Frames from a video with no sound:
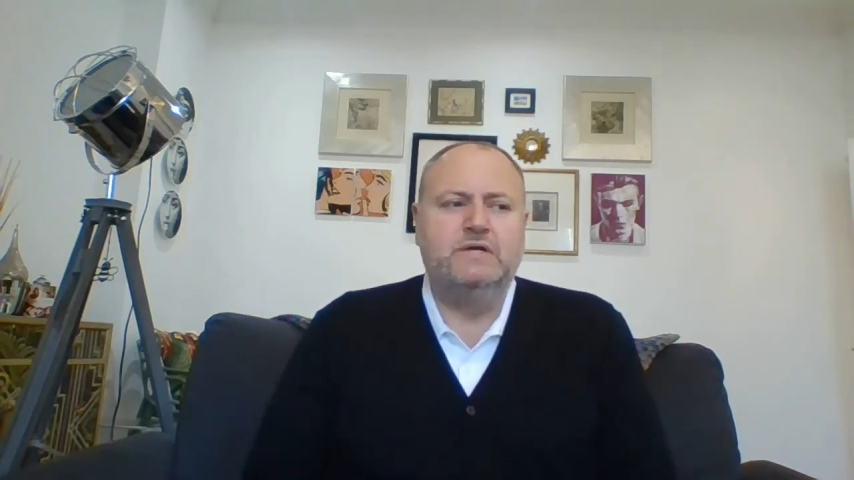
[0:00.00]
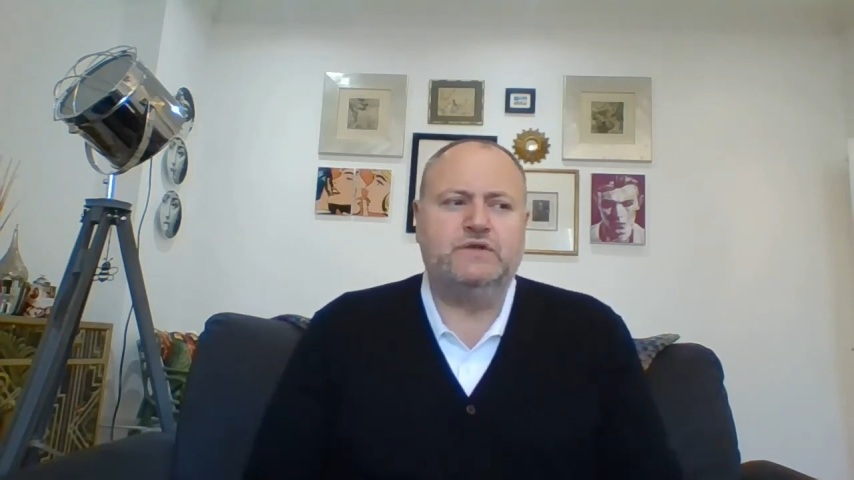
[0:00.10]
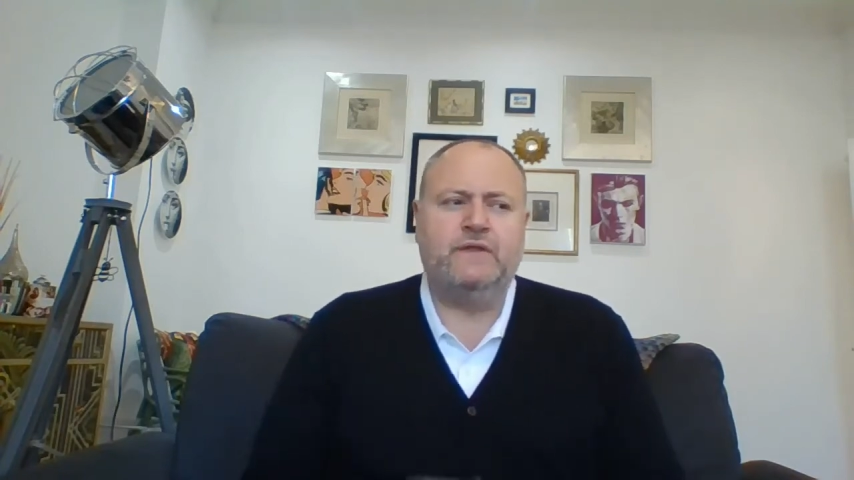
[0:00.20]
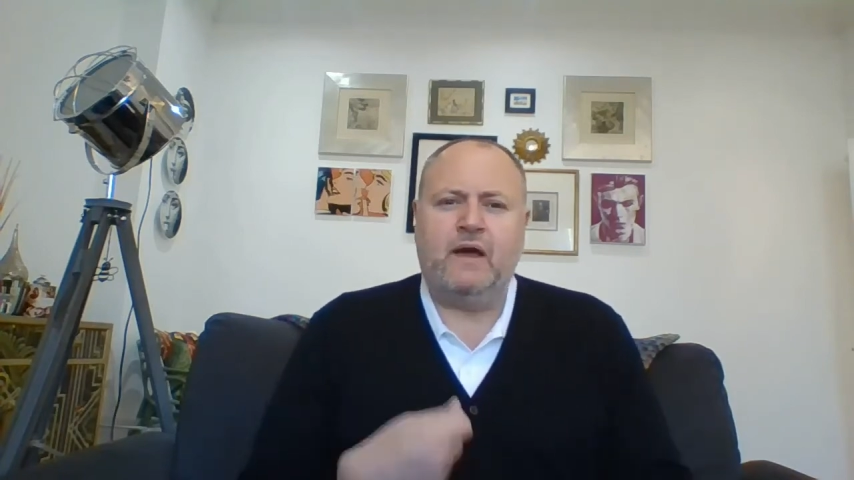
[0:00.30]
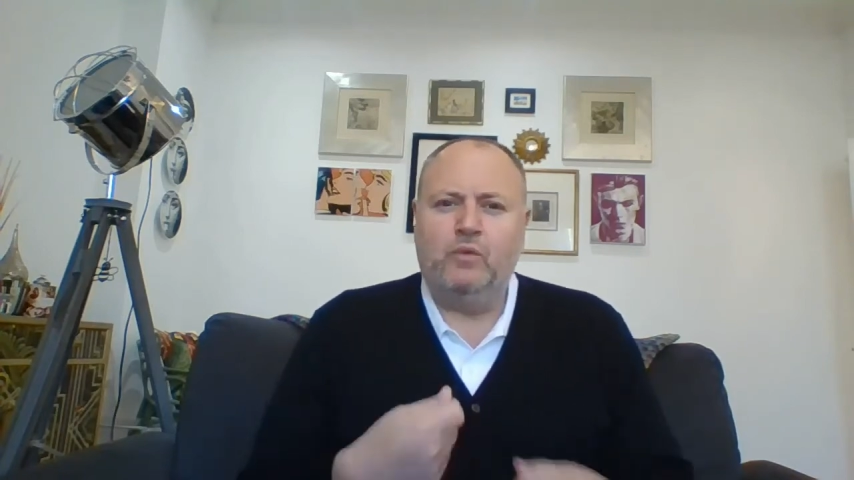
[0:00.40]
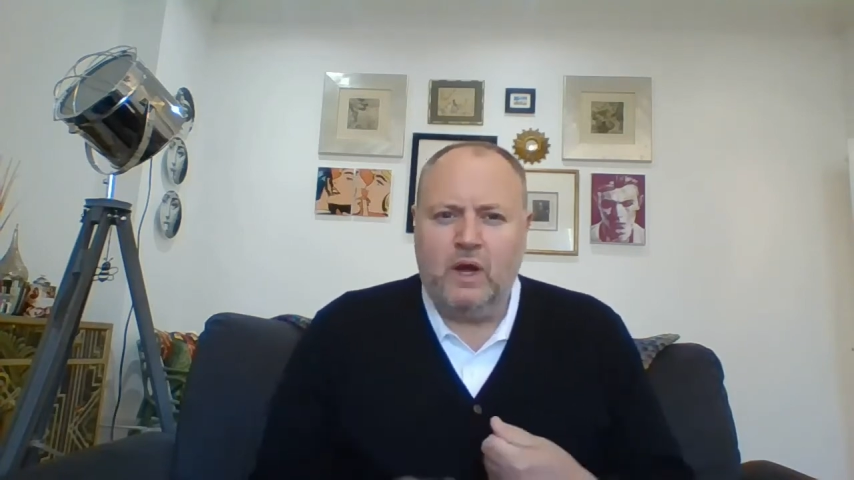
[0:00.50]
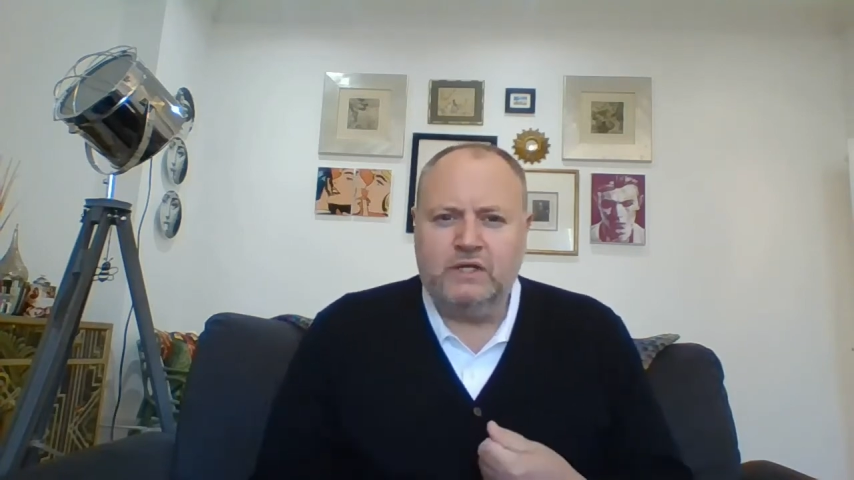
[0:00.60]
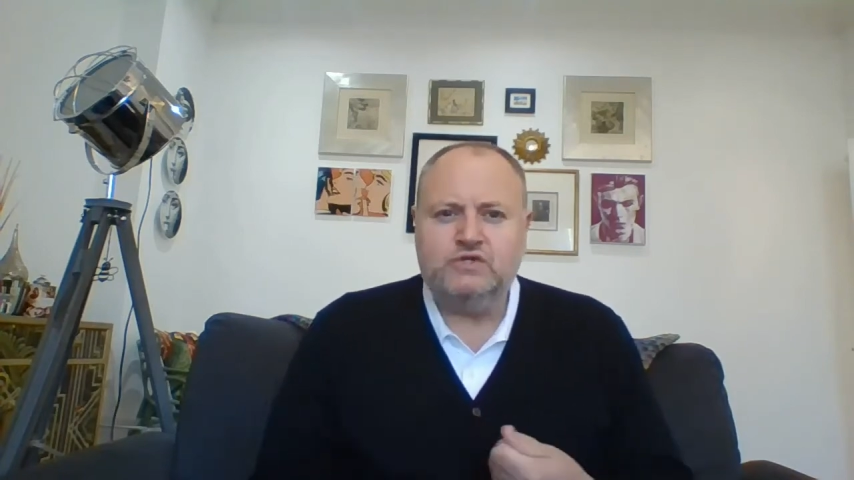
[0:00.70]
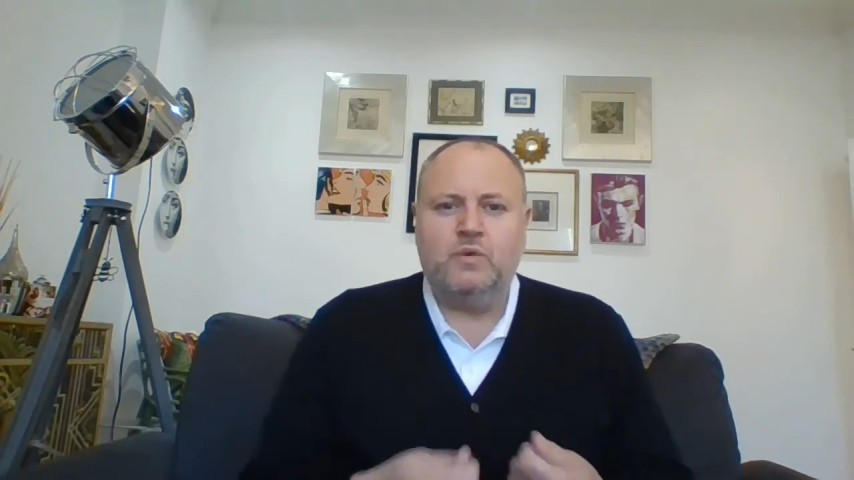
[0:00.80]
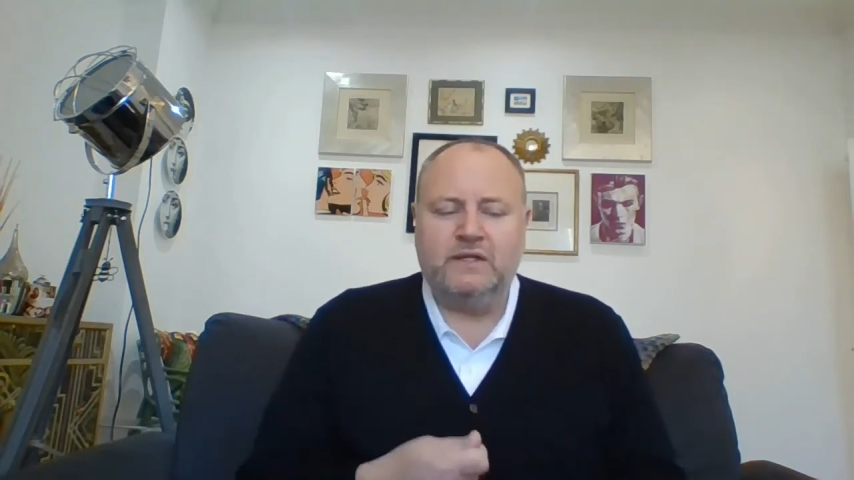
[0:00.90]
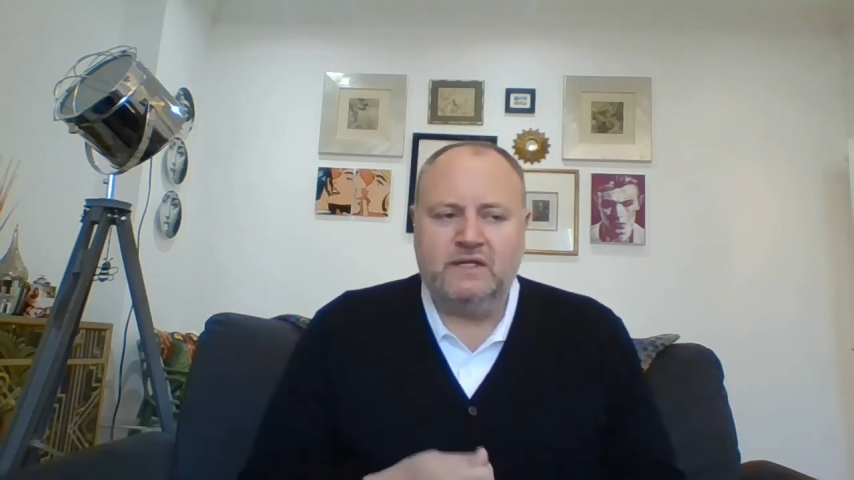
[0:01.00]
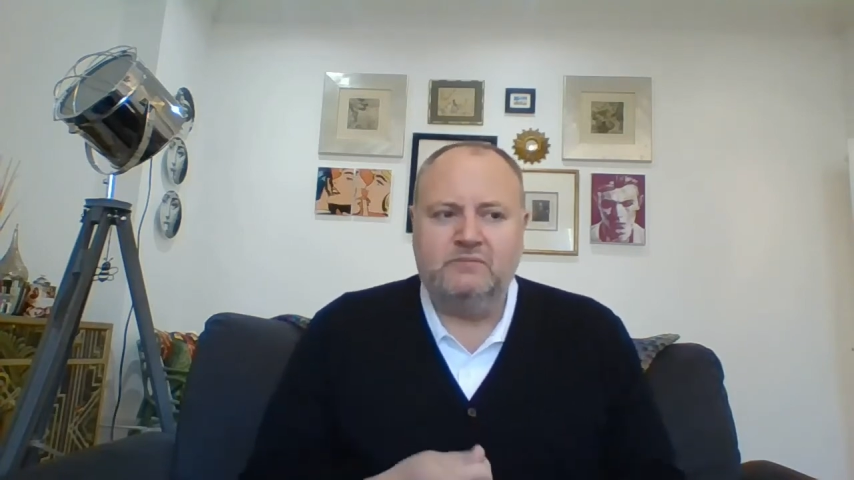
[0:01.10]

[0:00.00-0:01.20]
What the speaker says: So that one-to-one